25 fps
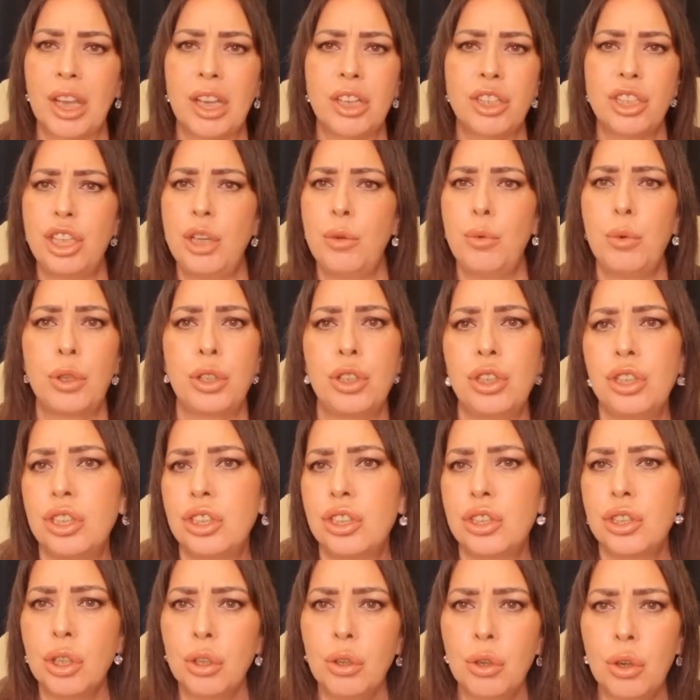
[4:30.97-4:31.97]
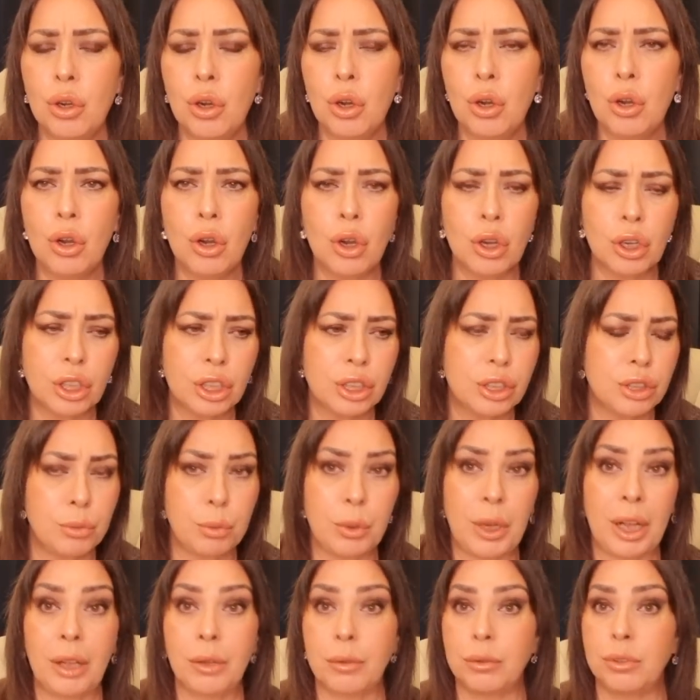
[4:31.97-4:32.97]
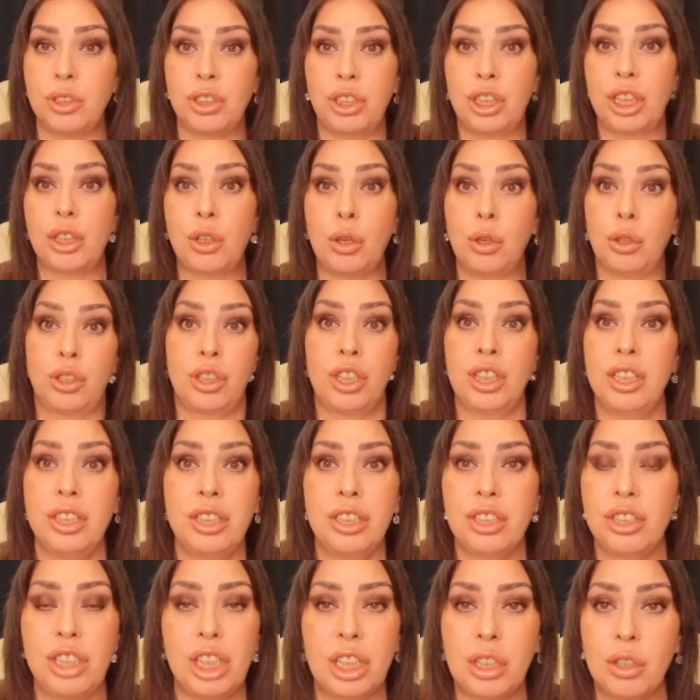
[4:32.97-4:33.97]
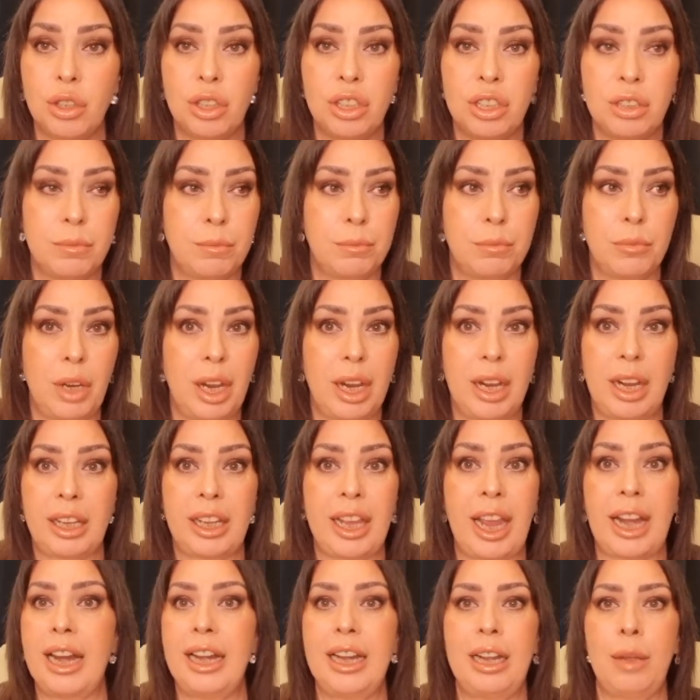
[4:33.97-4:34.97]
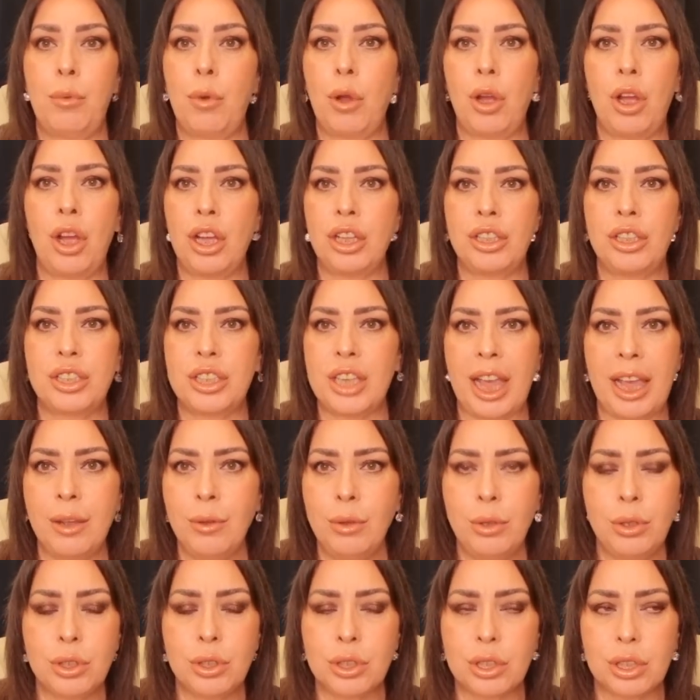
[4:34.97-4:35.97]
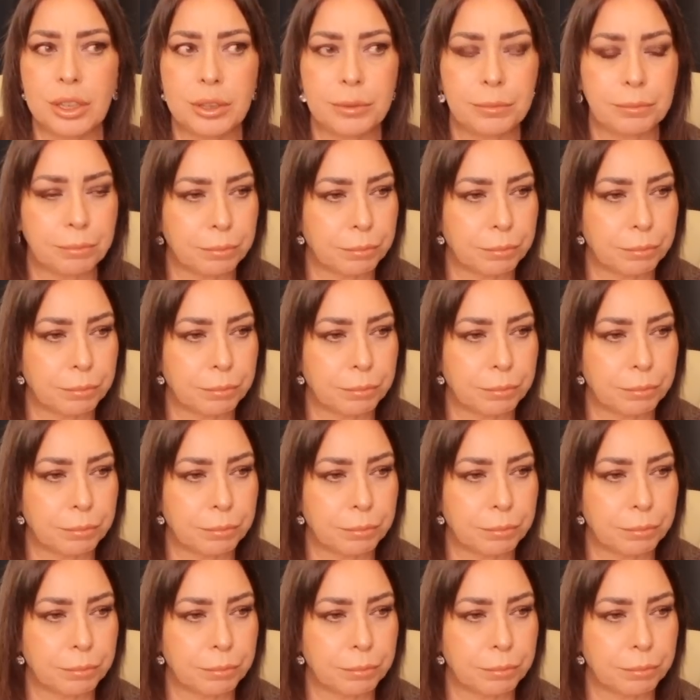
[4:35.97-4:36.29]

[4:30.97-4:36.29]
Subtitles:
She wouldn't talk. Well, she couldn't. She couldn't get any words out.